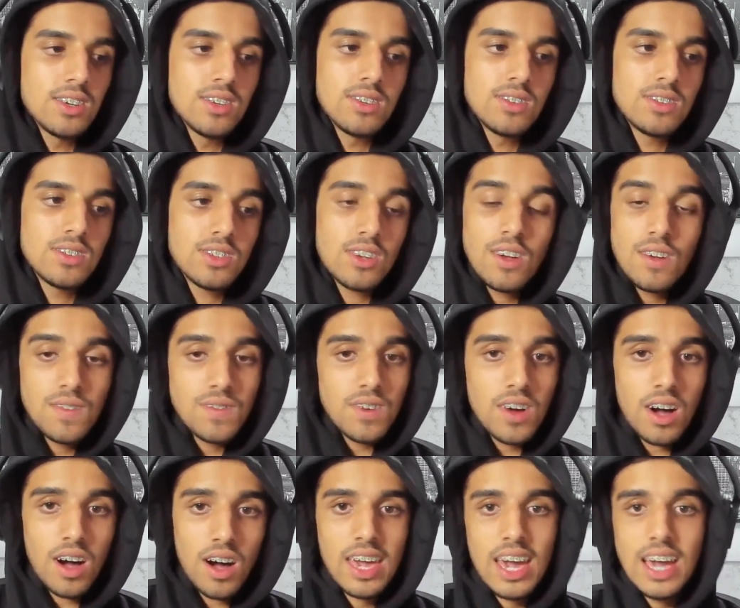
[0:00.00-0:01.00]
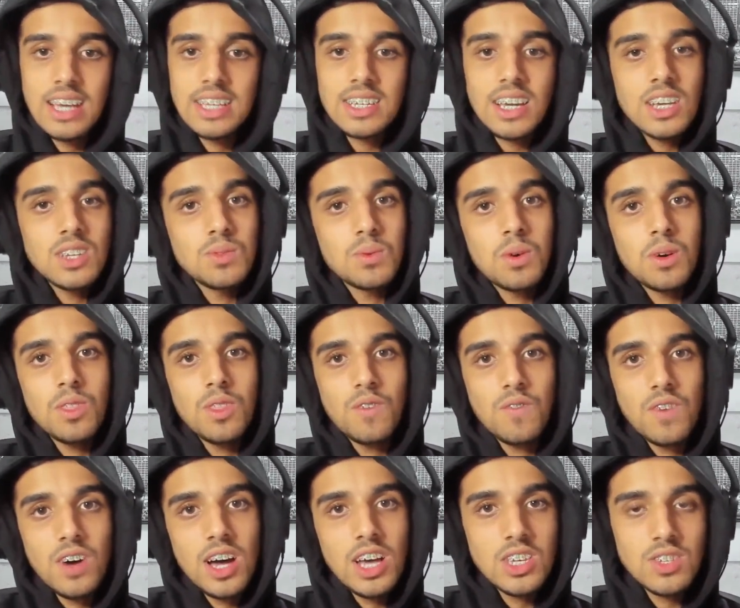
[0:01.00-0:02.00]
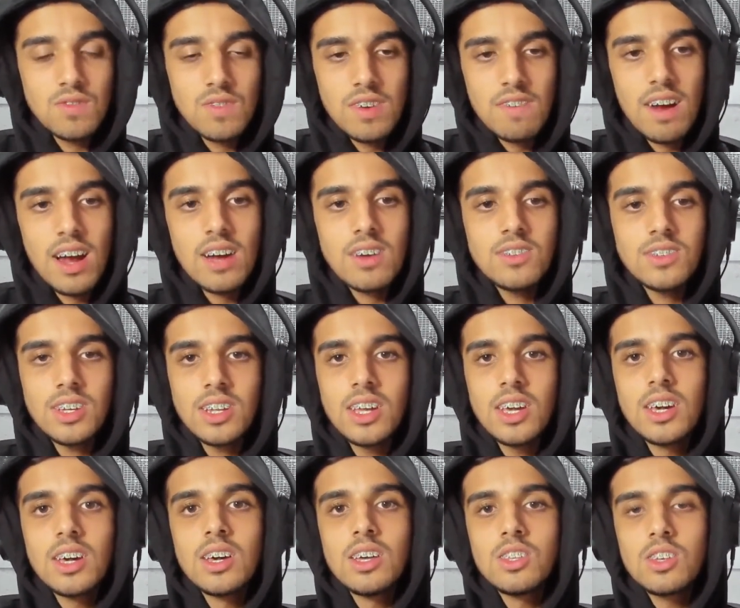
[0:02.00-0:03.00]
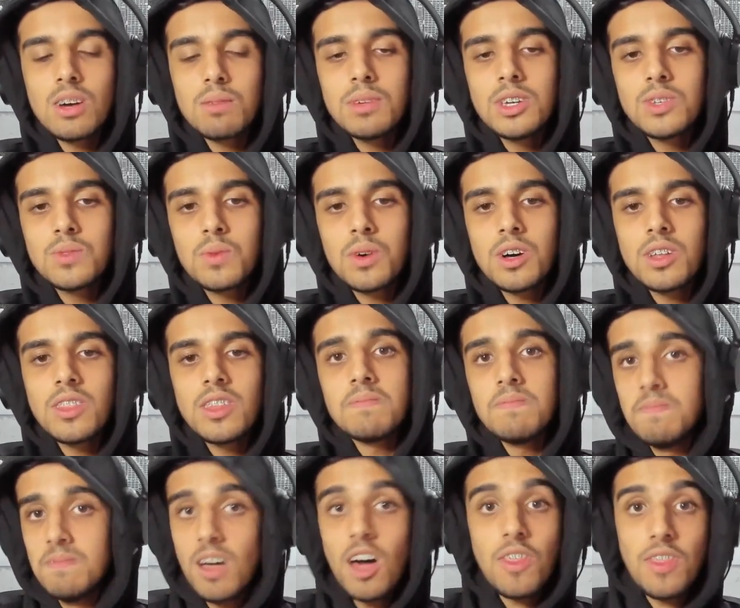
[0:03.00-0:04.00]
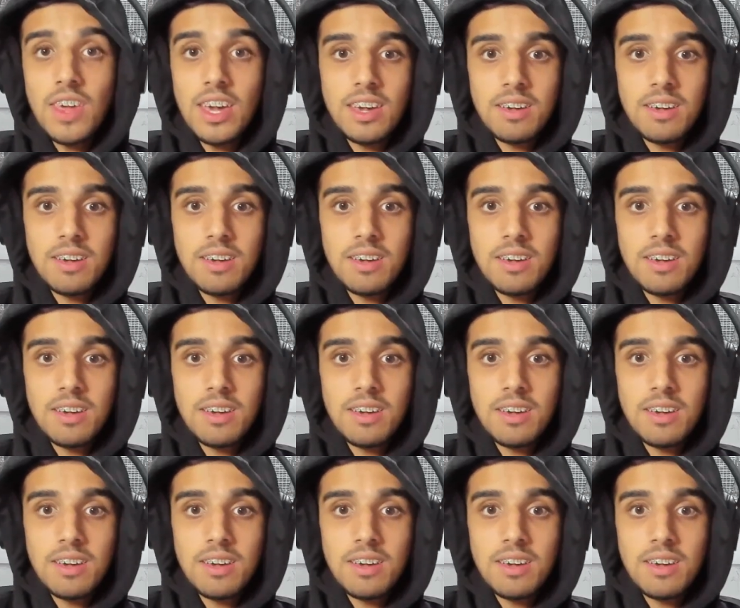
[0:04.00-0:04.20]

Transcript: So far, KSI's won the first 3 rounds and Tommy's won nothing.